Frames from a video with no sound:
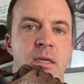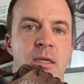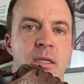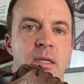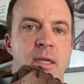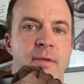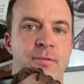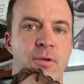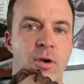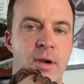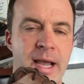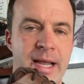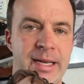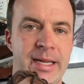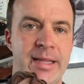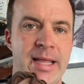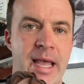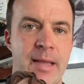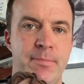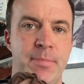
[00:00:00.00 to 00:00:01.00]
If you're not
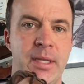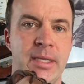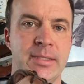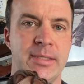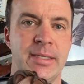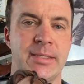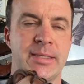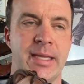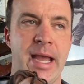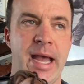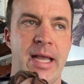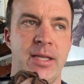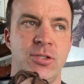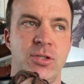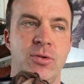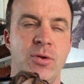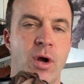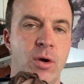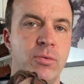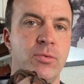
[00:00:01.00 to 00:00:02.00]
in that business, guys,
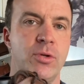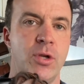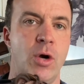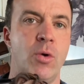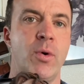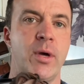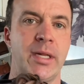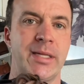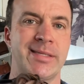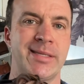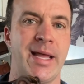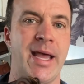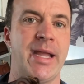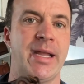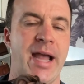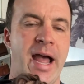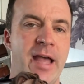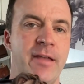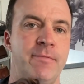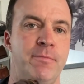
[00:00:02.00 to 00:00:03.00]
you don't know what it's
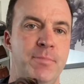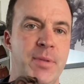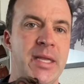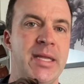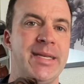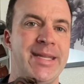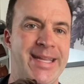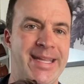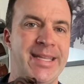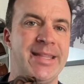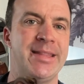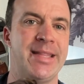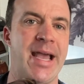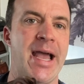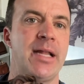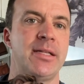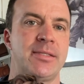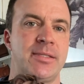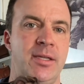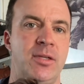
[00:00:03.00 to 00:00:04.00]
like. I've been in
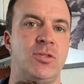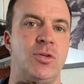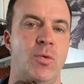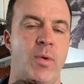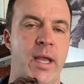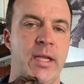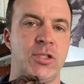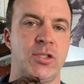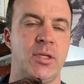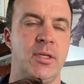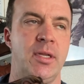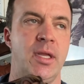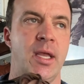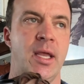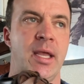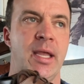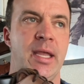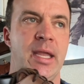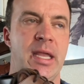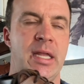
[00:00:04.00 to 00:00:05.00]
that situation.
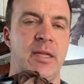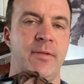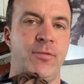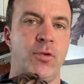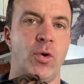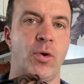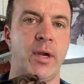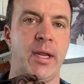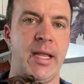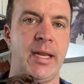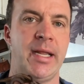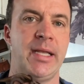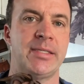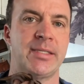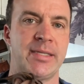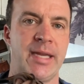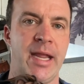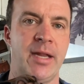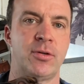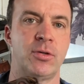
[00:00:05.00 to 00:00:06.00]
And if you're in a
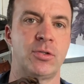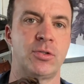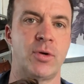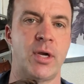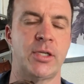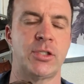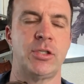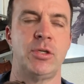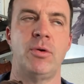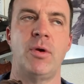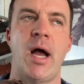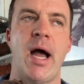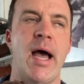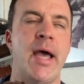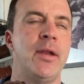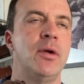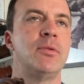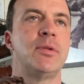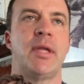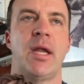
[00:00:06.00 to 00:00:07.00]
standard dress shoe, I
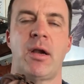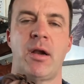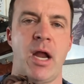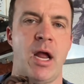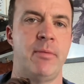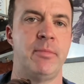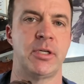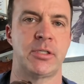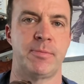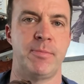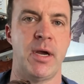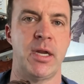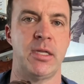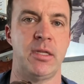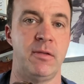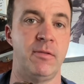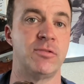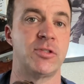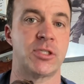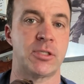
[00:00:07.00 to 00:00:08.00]
don't care how much money
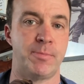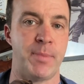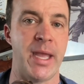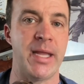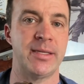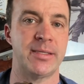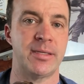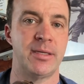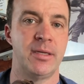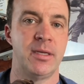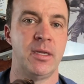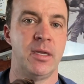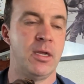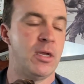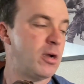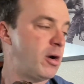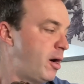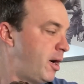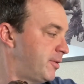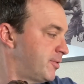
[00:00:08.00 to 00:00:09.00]
you've spent
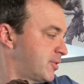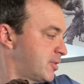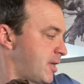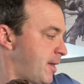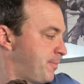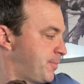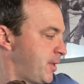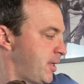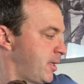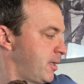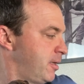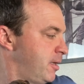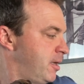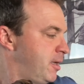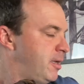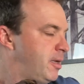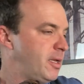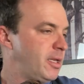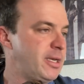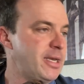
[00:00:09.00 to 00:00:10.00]
on something
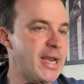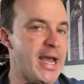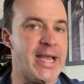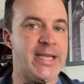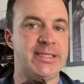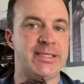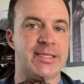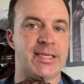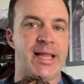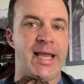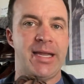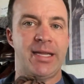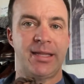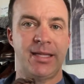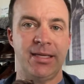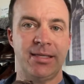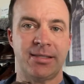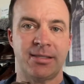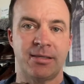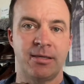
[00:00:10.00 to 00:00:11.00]
nice like
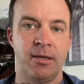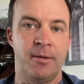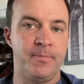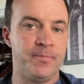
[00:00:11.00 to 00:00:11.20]
this,